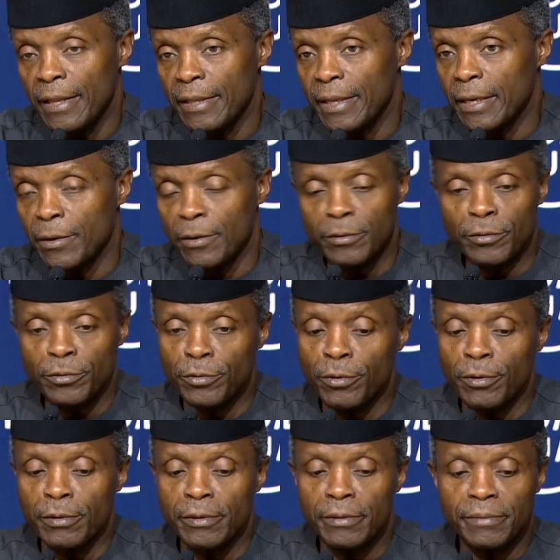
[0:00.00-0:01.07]
They
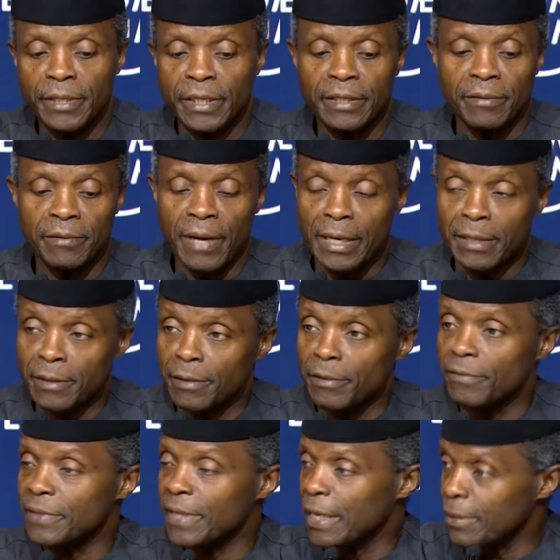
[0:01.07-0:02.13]
control the direction
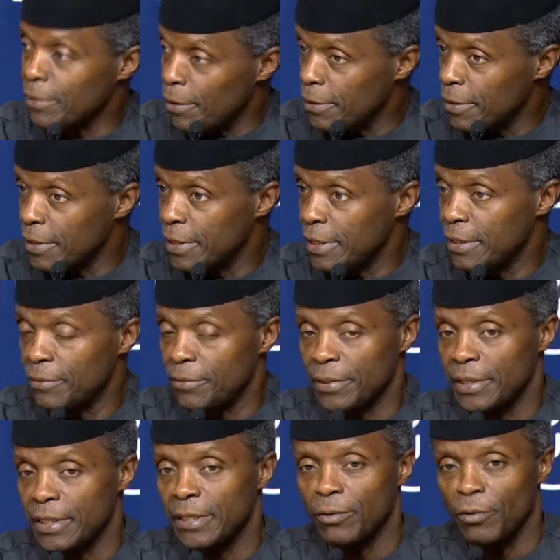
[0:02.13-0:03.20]
of technology
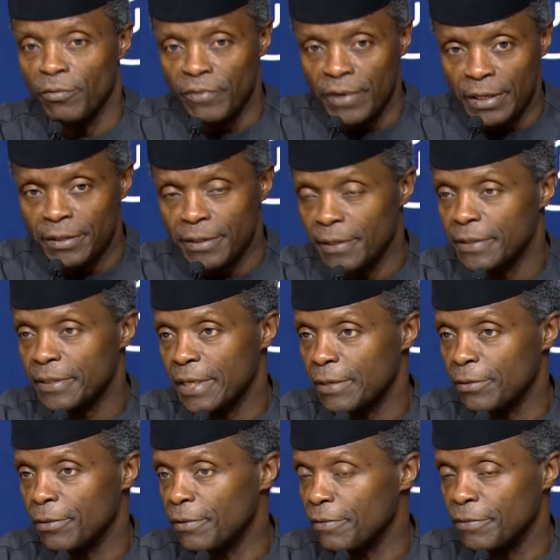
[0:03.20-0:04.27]
with the innovations
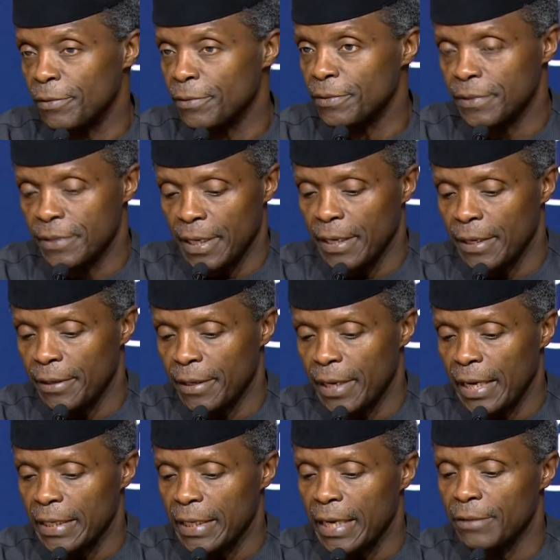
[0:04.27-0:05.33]
and all of those,
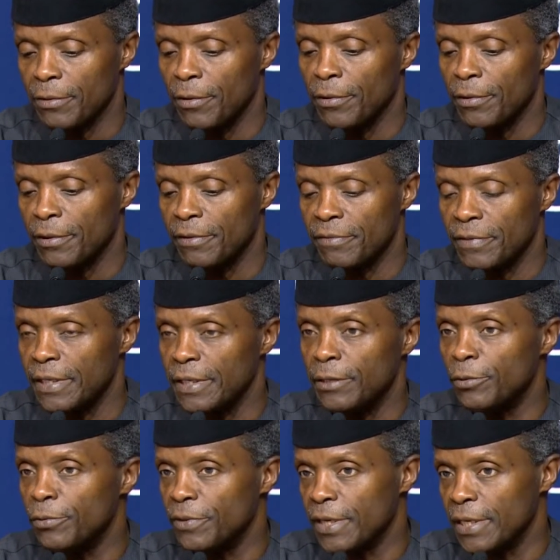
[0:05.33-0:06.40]
uh, and, and all of the
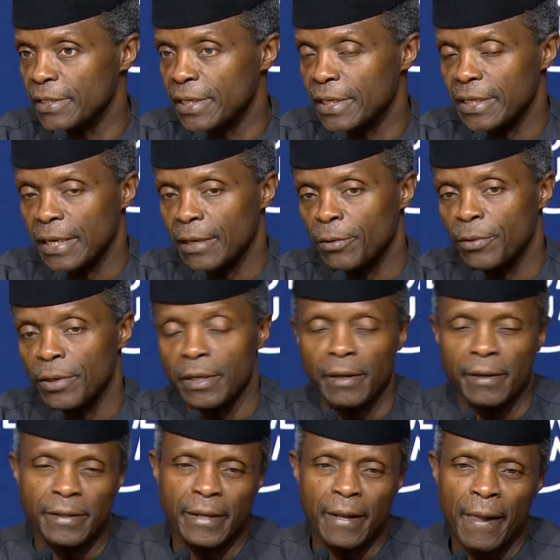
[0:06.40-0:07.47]
new things that are going
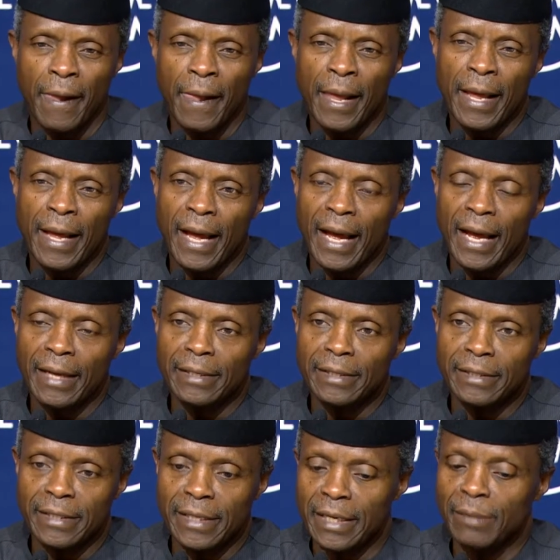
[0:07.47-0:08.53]
on.
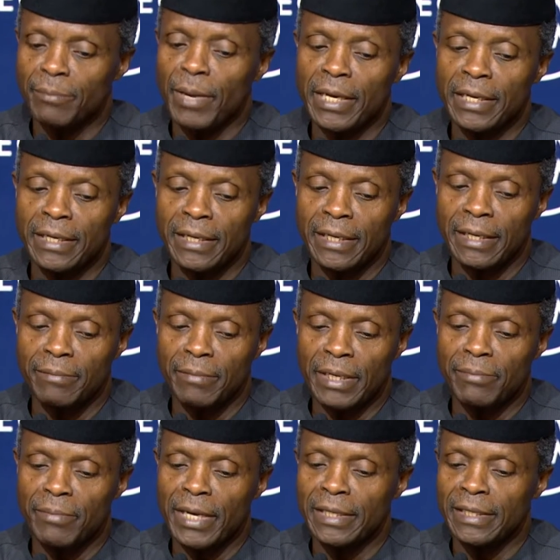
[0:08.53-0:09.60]
And in many, in,
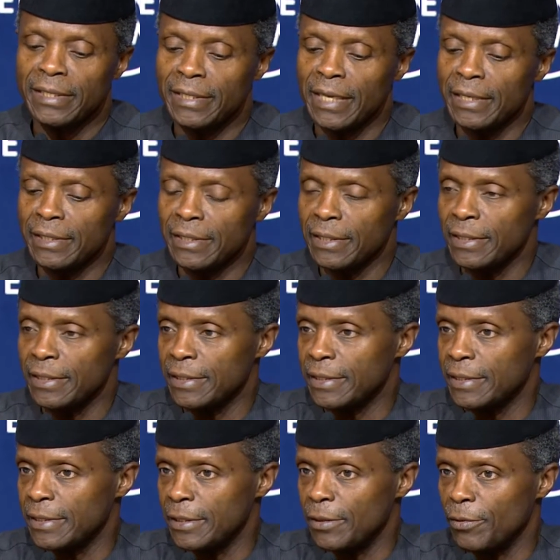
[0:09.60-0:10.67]
in many
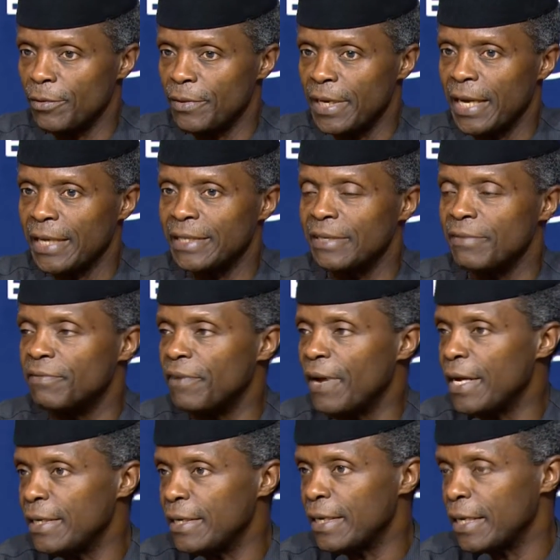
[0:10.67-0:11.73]
senses, you know, they are
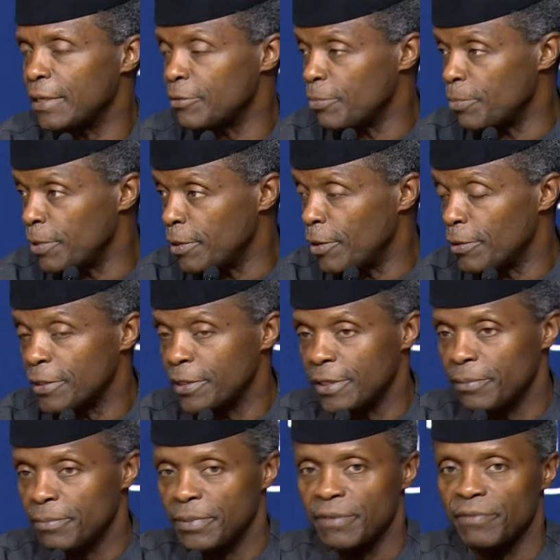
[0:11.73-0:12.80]
defining
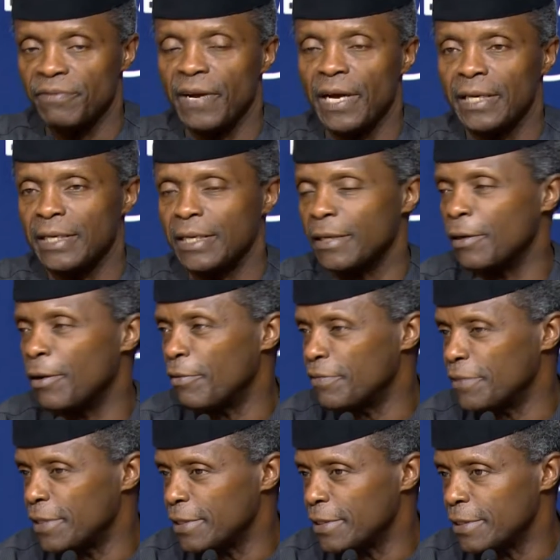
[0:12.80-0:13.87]
entrepreneurship, defining
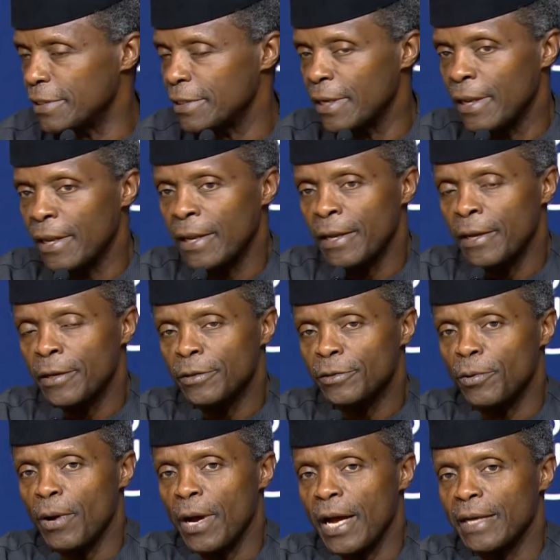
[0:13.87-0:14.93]
governance.
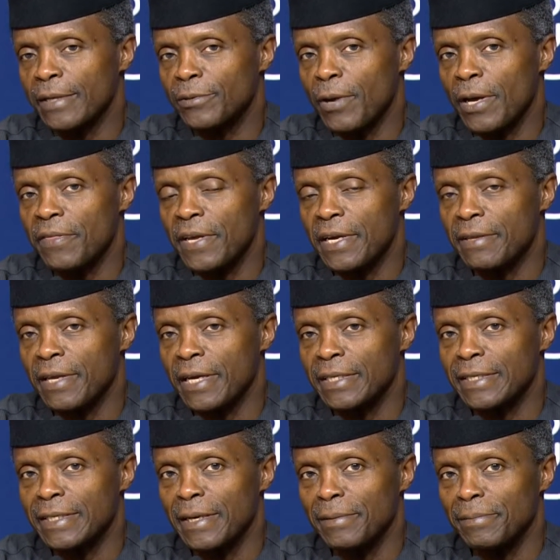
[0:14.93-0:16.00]
So, I, so I think
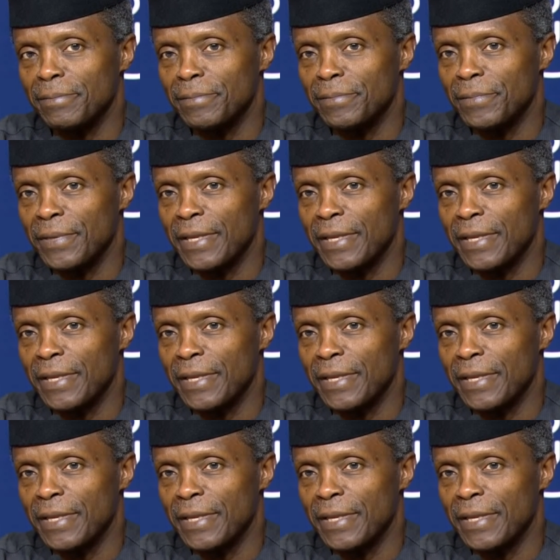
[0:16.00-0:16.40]
that um,